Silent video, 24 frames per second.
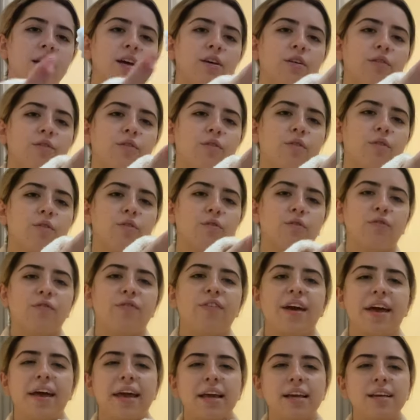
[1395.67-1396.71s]
for
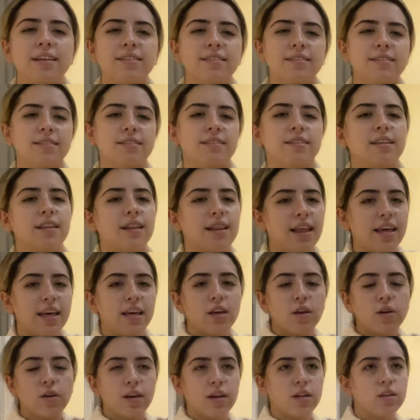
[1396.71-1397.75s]
face. Like,
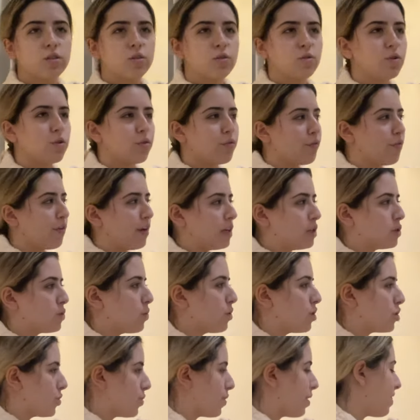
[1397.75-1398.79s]
you can do your face
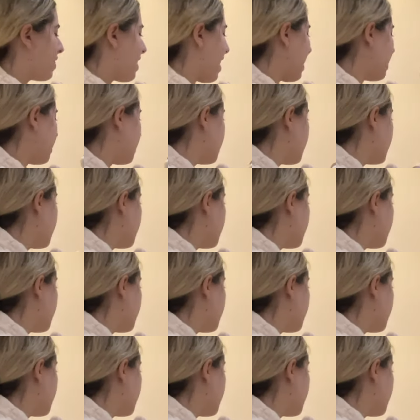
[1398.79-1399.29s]
wash with that.